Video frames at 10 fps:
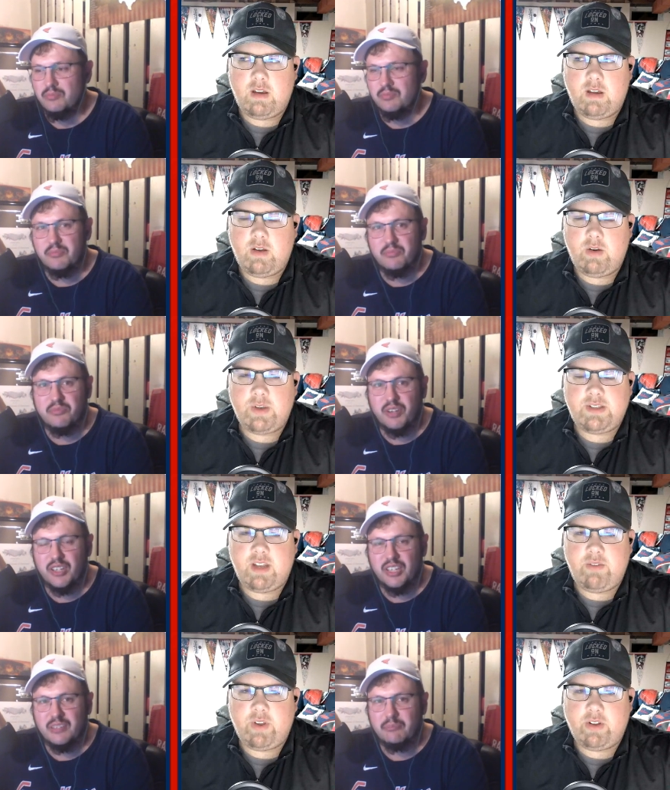Speaker 1: who was the
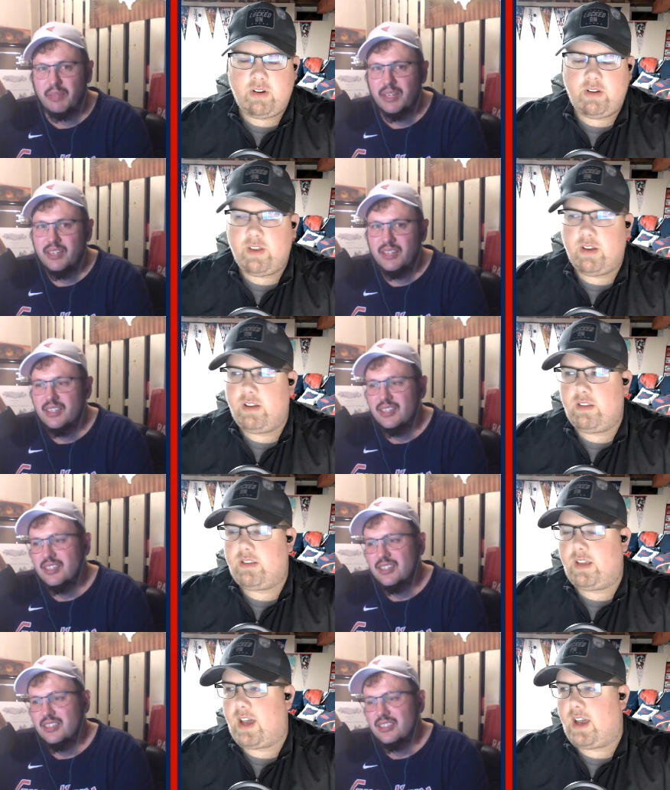infielder? The
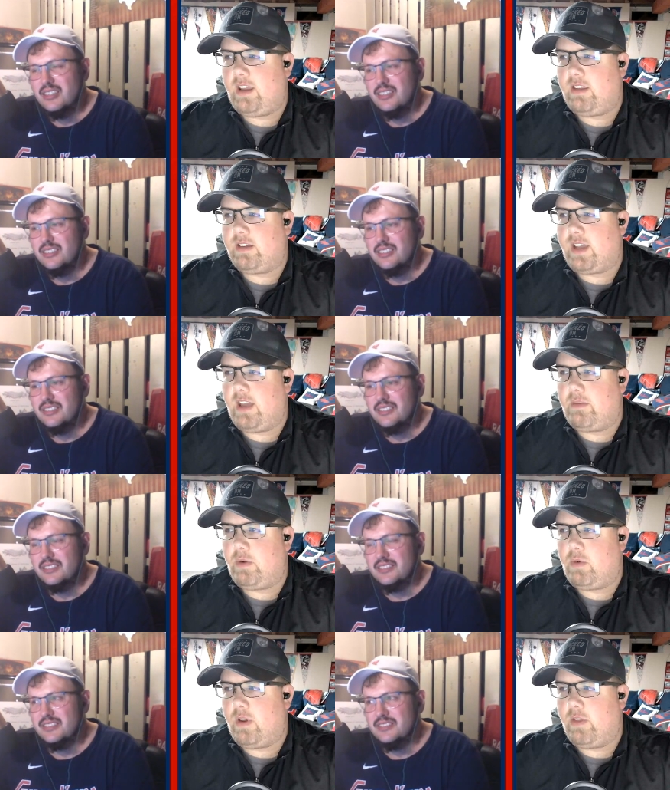guy everybody
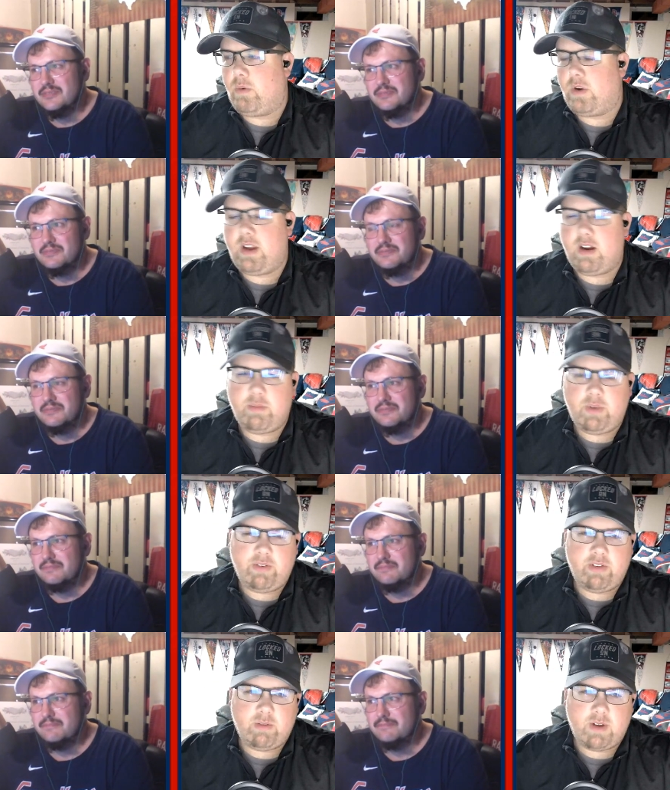wanted the one year he played for the
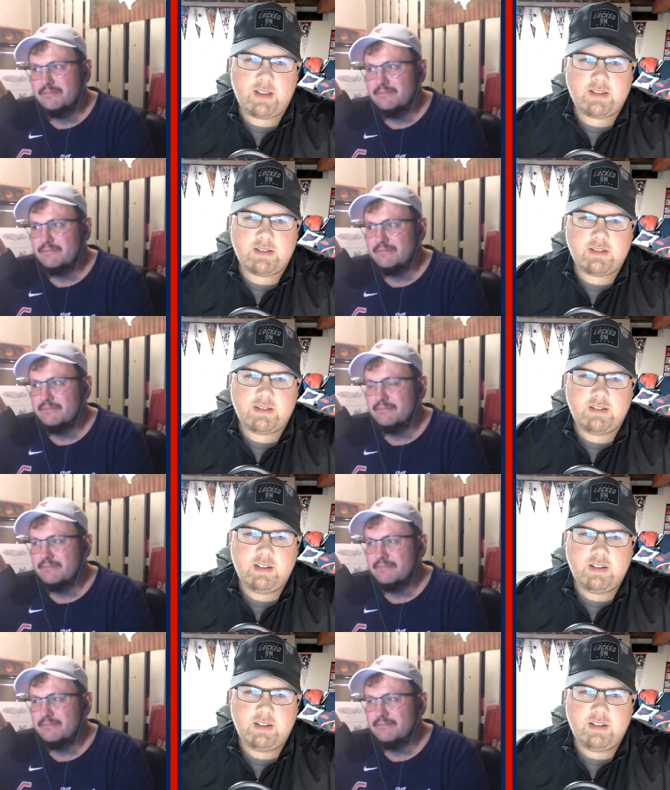Reds and